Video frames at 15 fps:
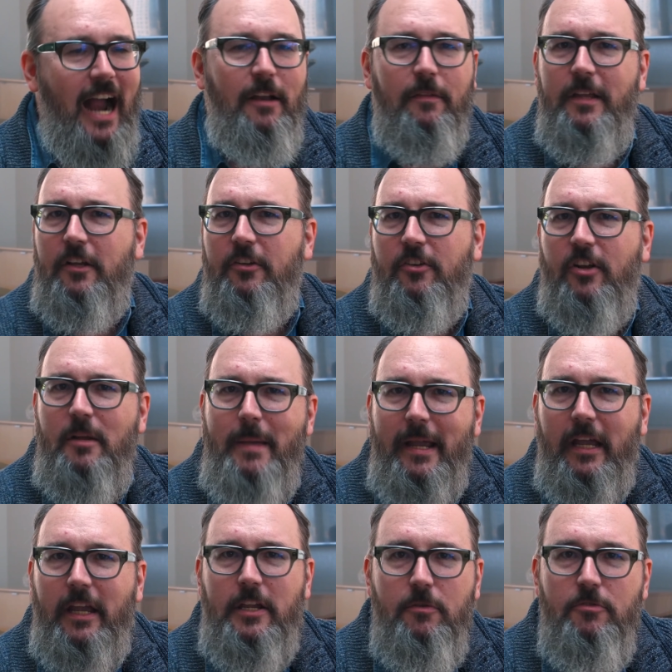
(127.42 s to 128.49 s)
I don't think it's going to
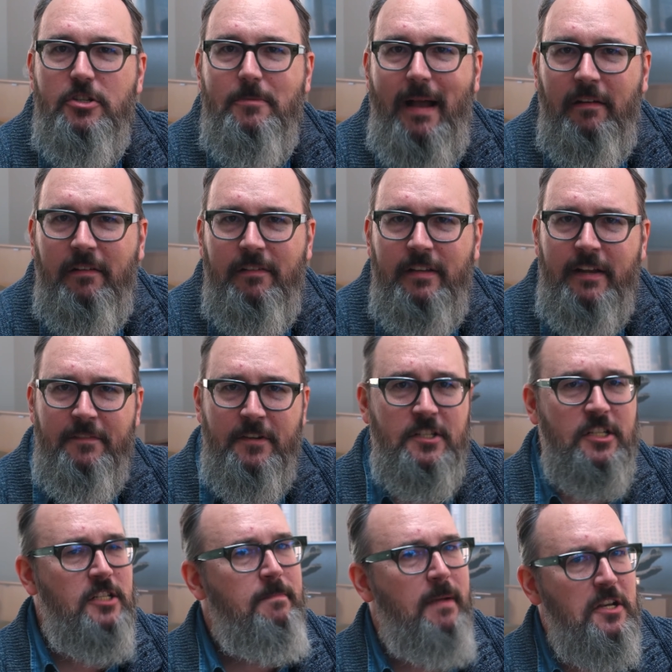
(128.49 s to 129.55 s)
make a huge amount of
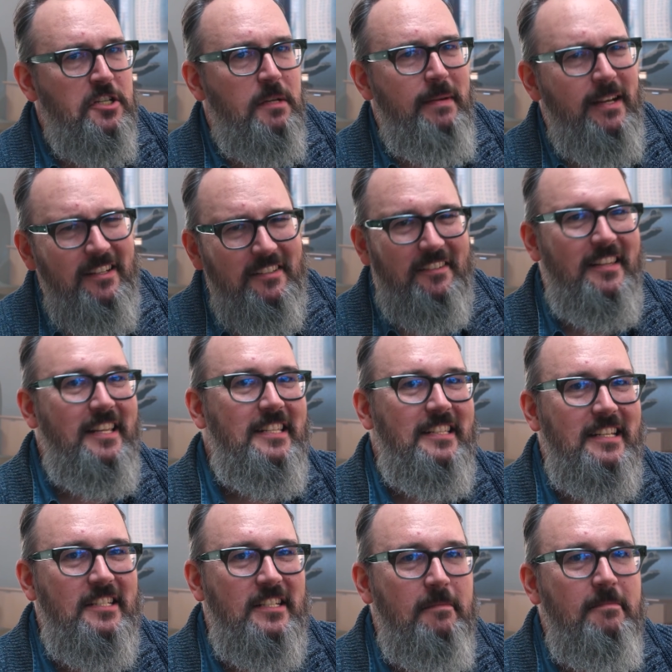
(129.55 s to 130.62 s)
difference, especially because this
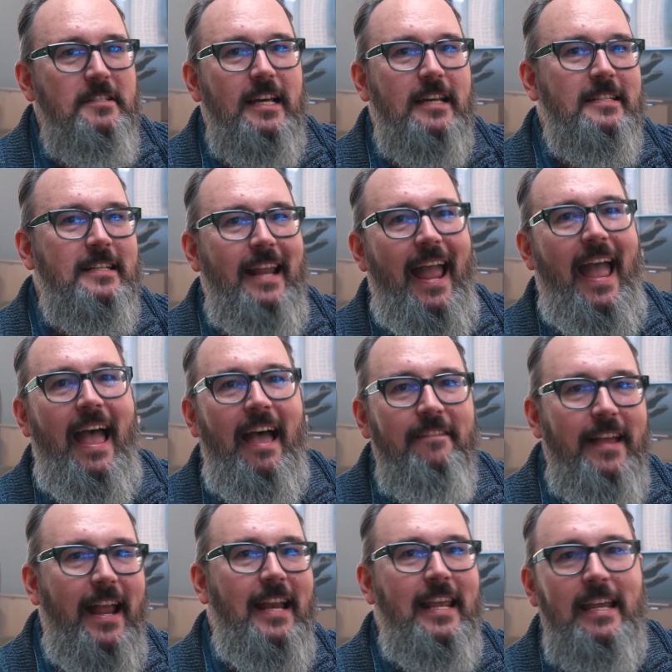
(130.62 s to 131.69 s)
system doesn't
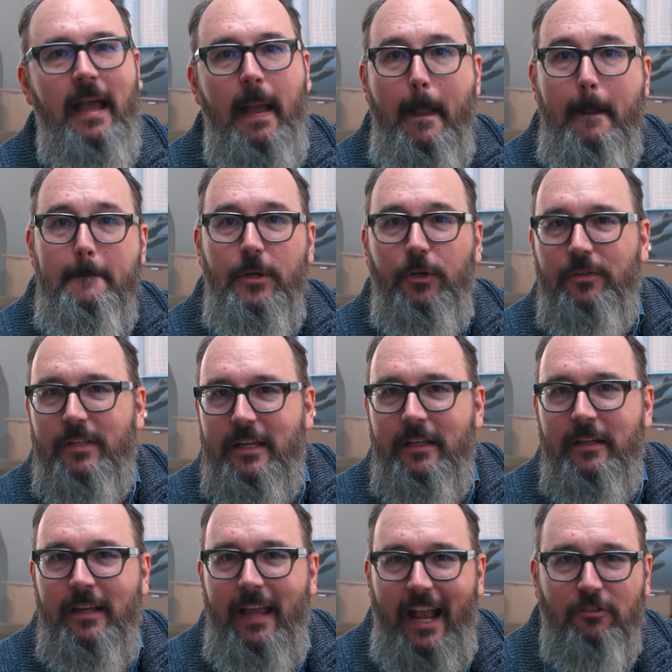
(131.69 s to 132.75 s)
have any built
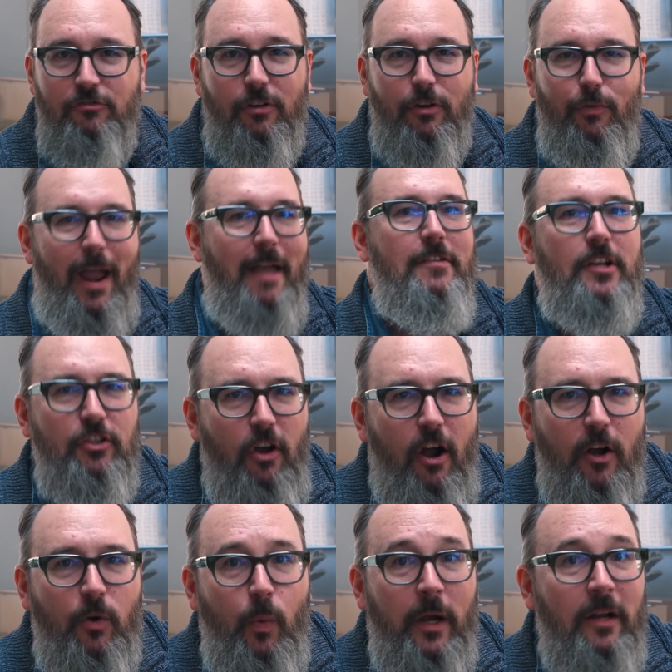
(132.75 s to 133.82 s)
in extra graphics
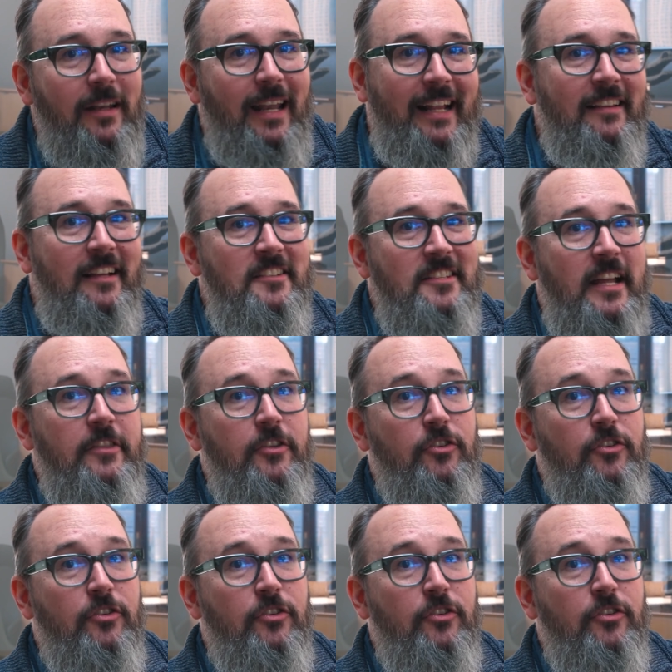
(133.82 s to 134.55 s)
hardware like, let's say,